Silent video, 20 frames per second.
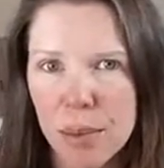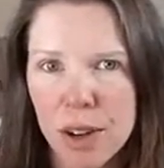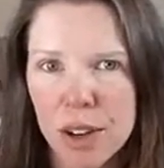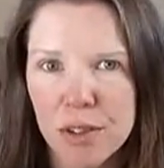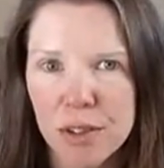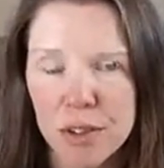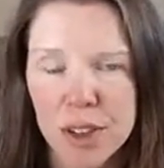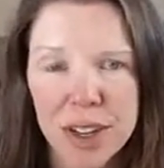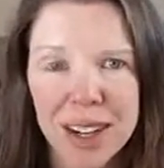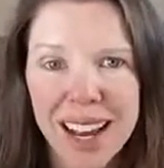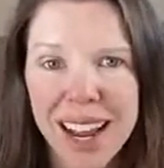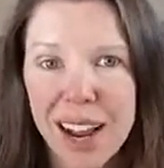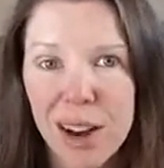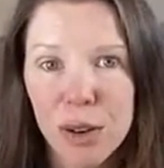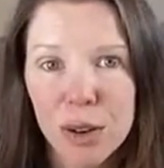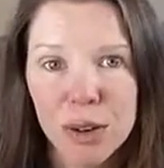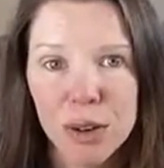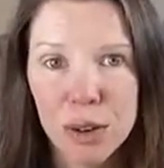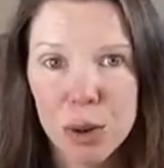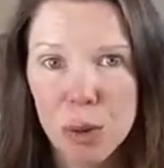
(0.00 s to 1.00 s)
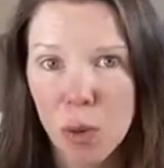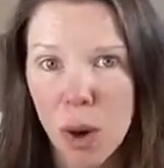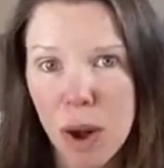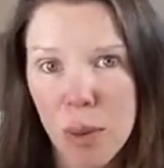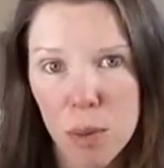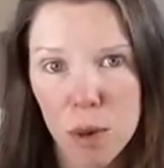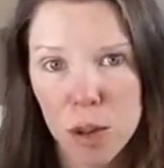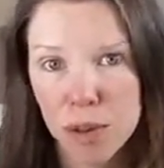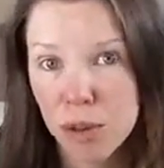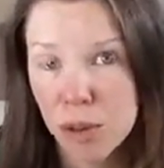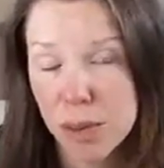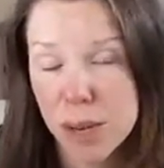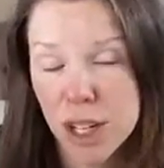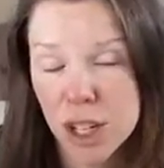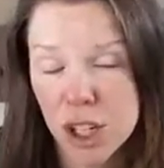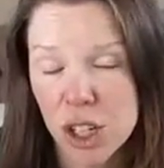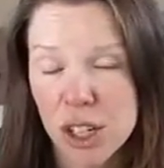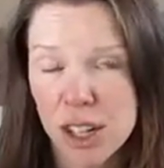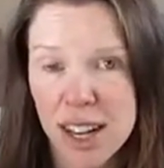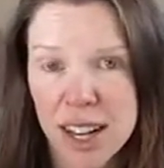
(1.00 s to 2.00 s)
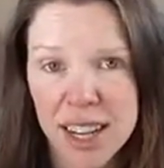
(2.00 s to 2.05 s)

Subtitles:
But for now, if you want more information,